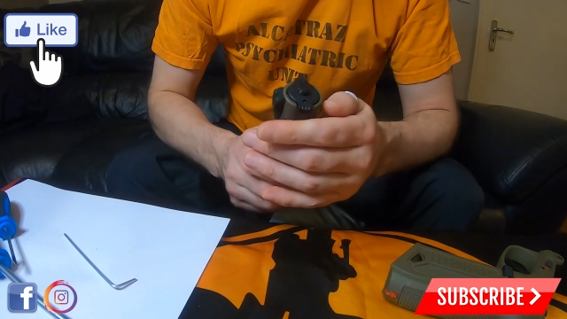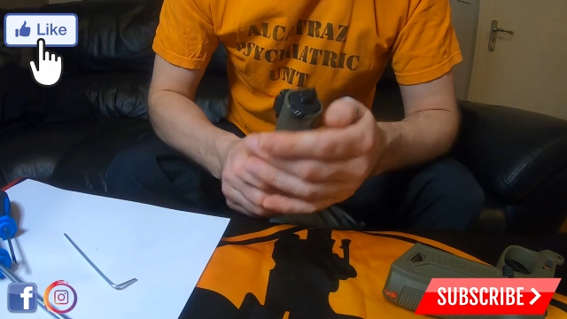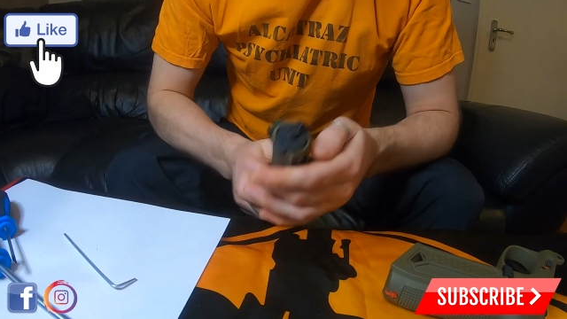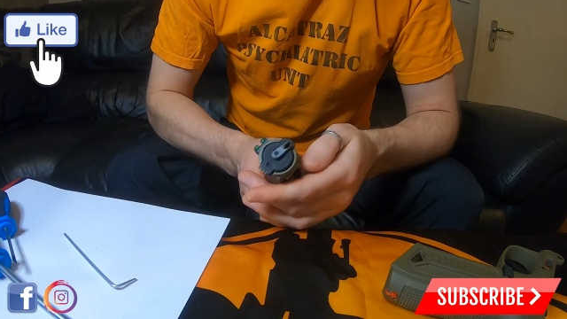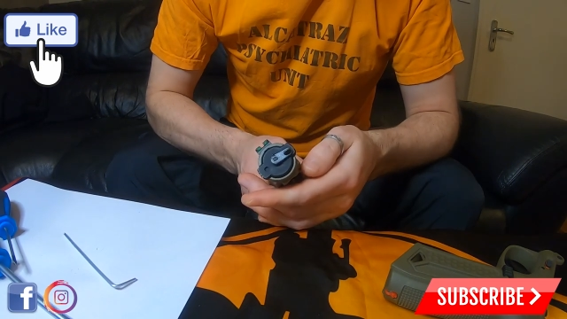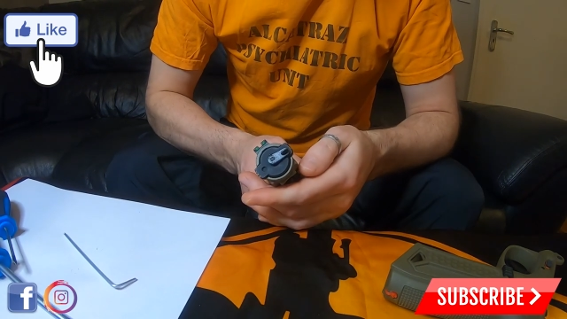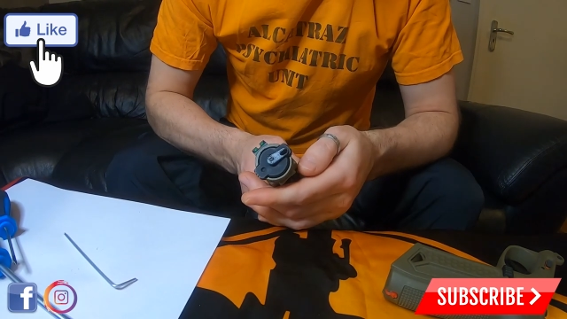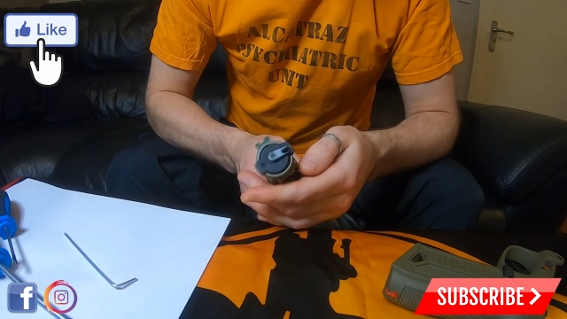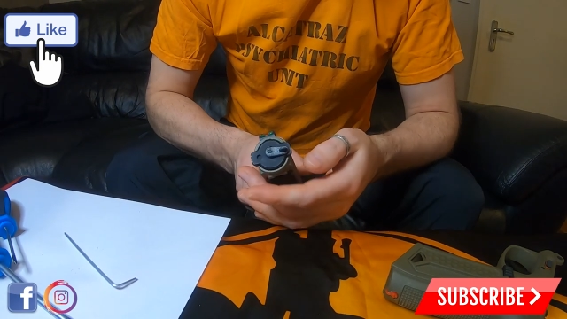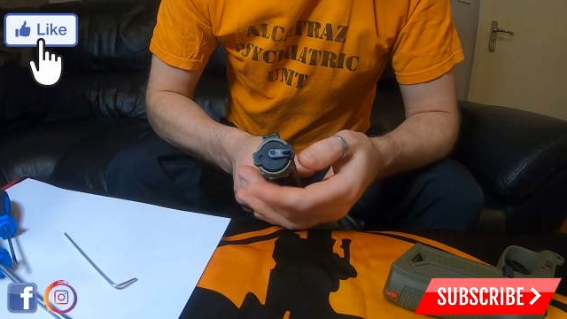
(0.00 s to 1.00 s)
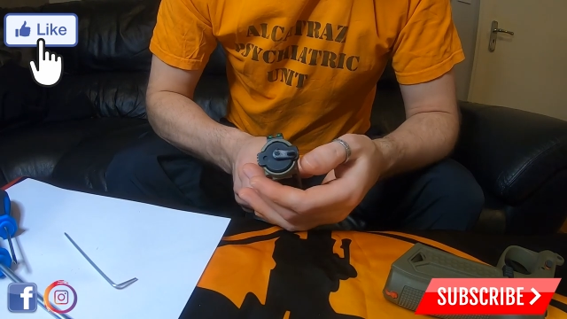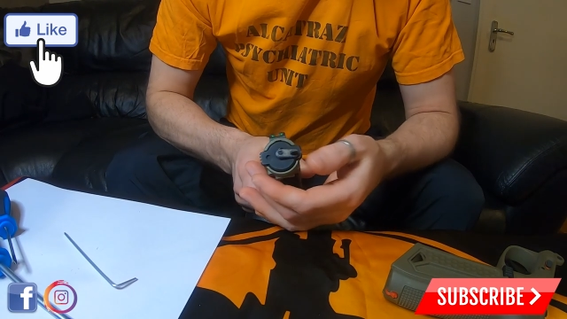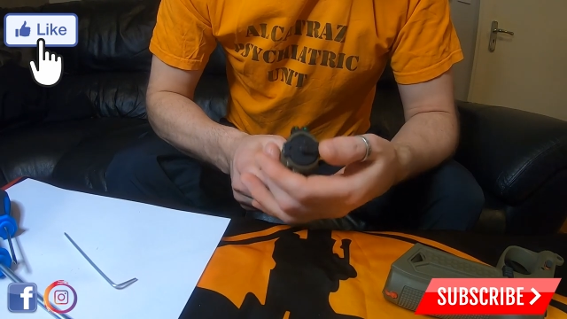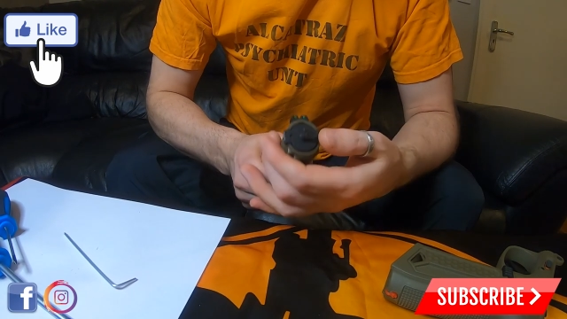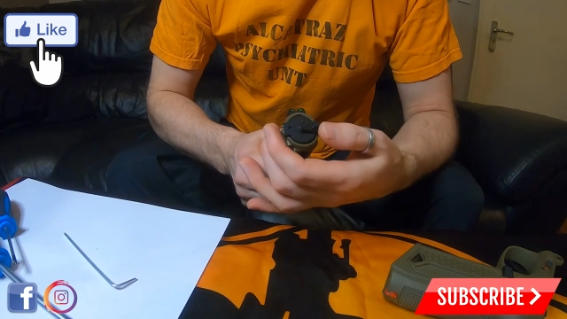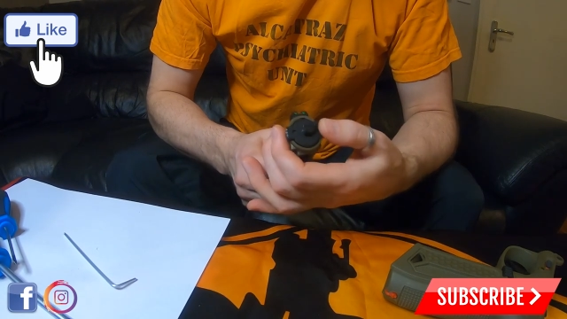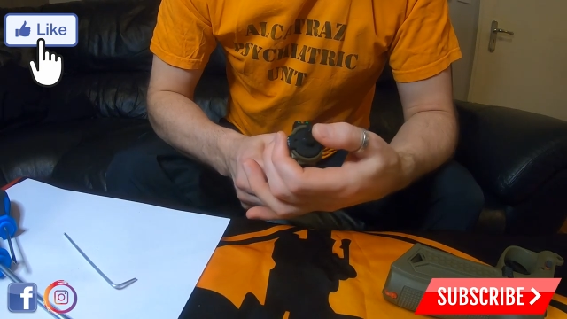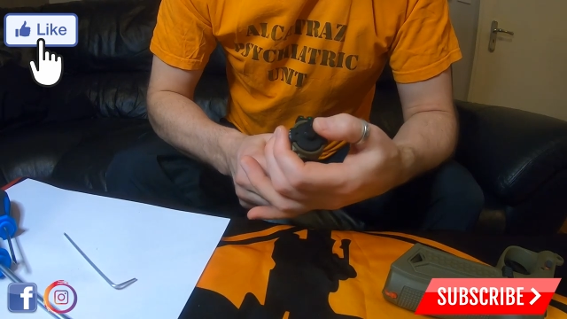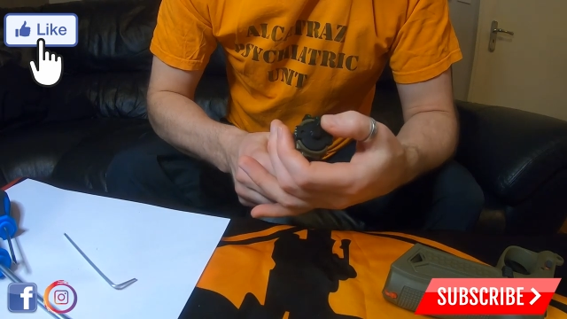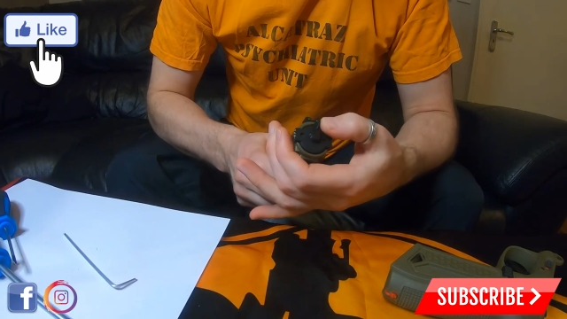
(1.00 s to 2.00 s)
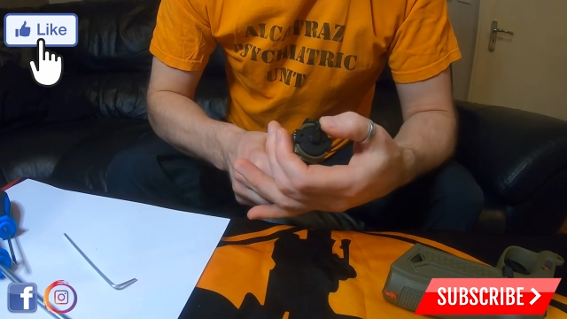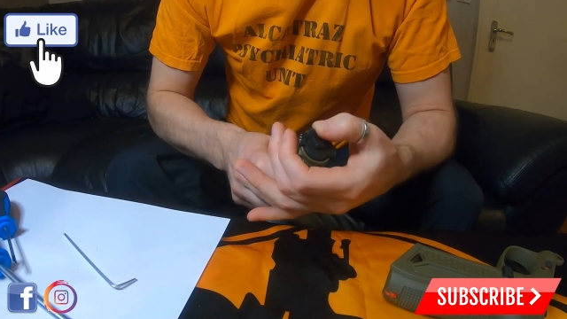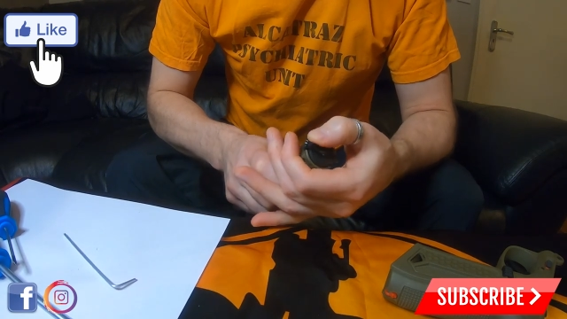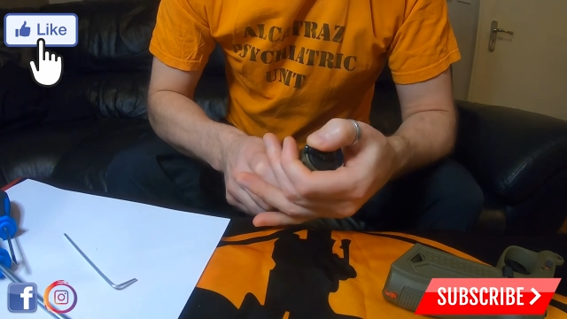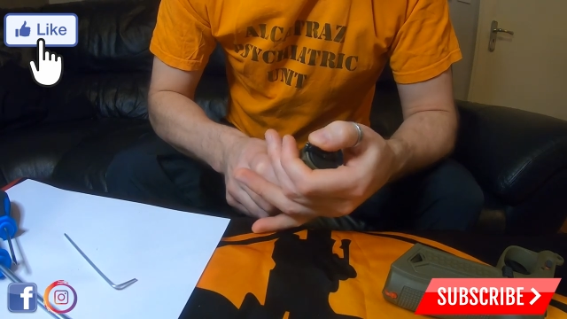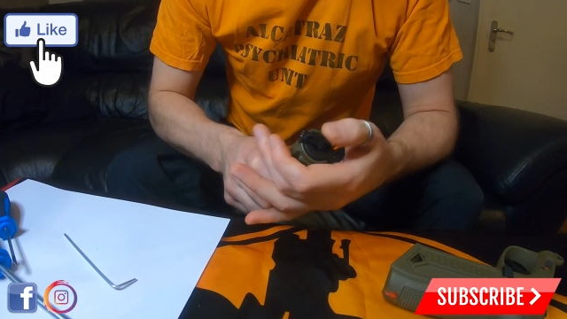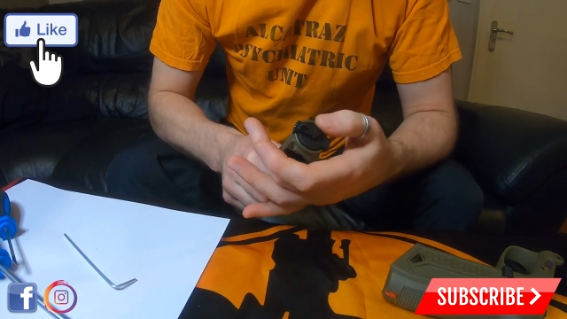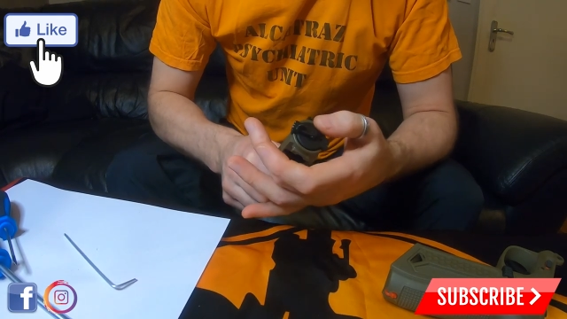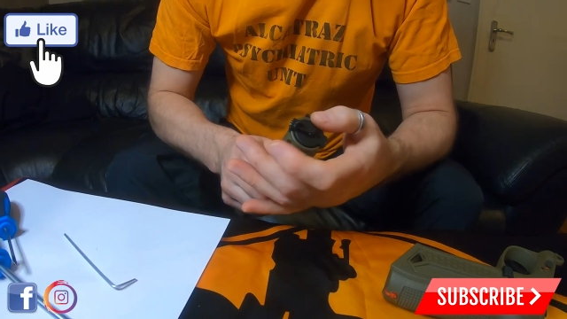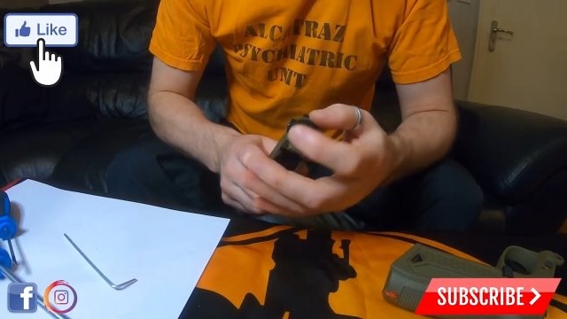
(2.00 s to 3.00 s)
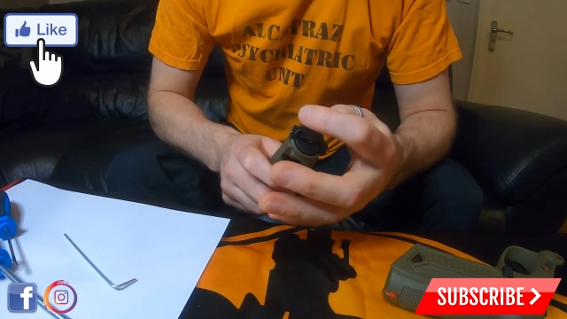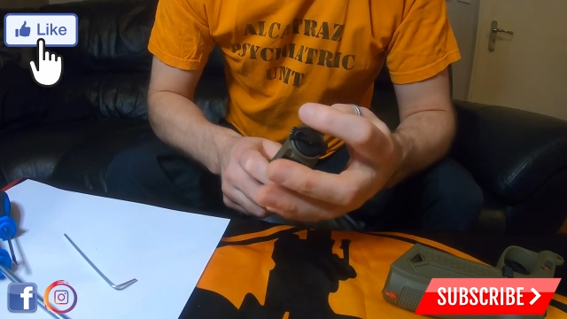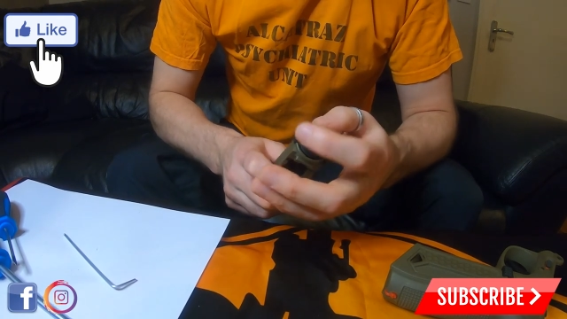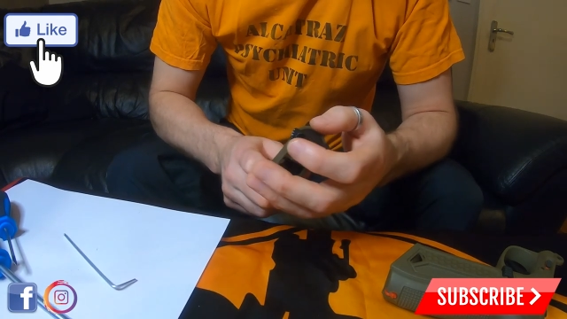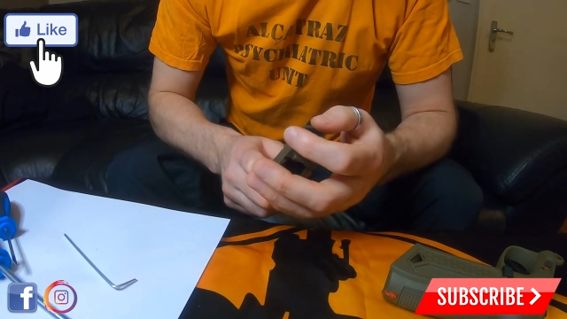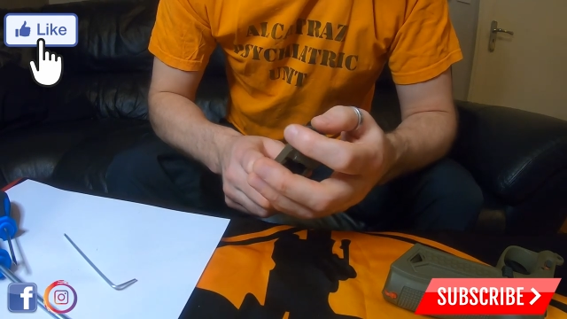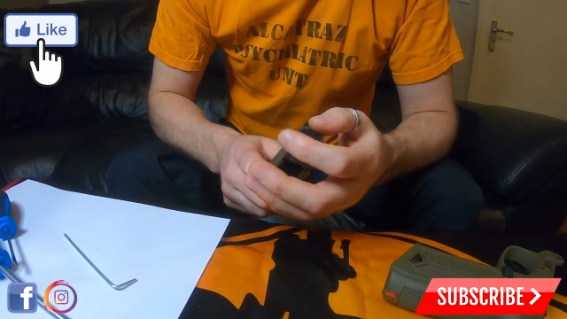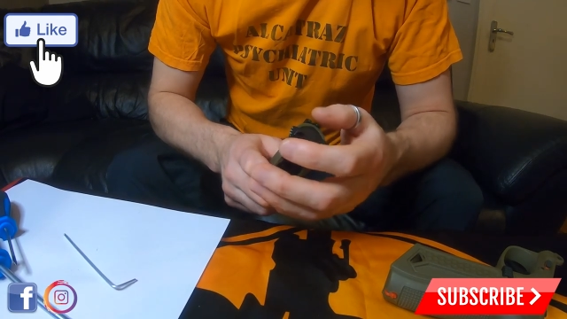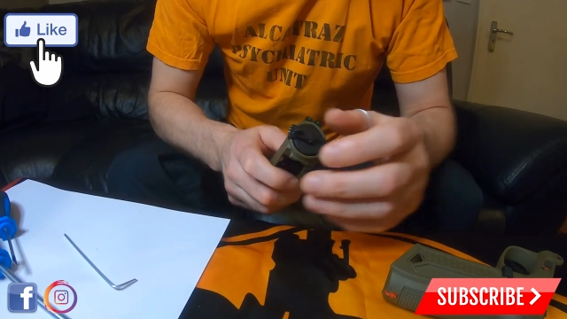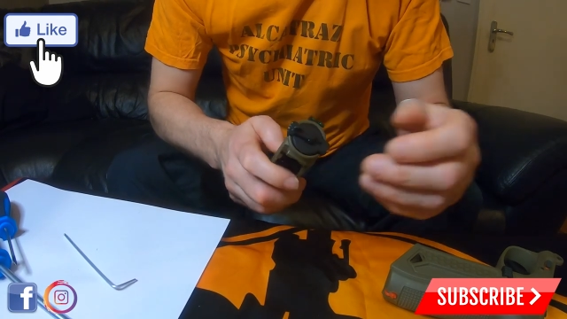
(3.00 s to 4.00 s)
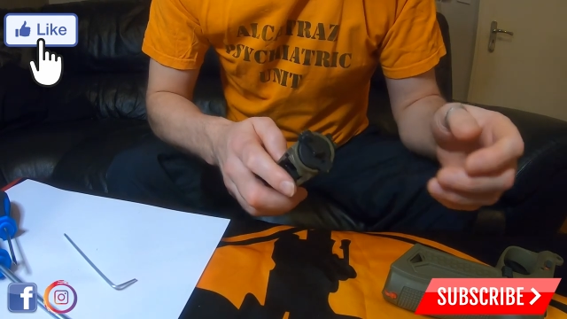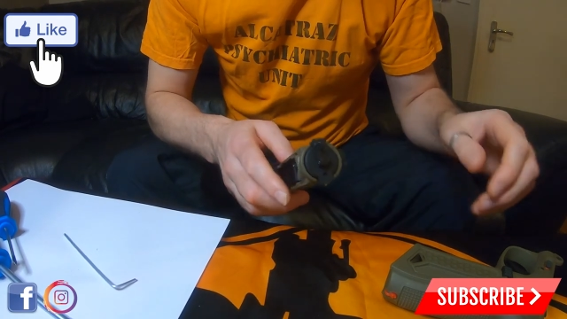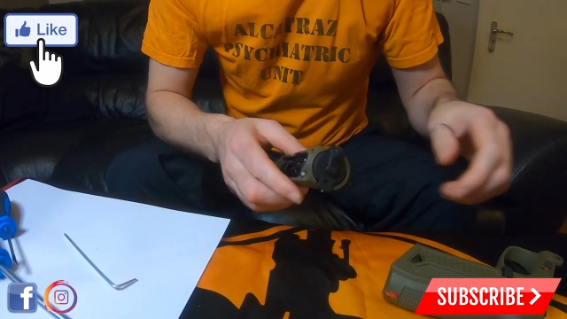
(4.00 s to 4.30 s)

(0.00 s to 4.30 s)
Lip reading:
(no speaker visible)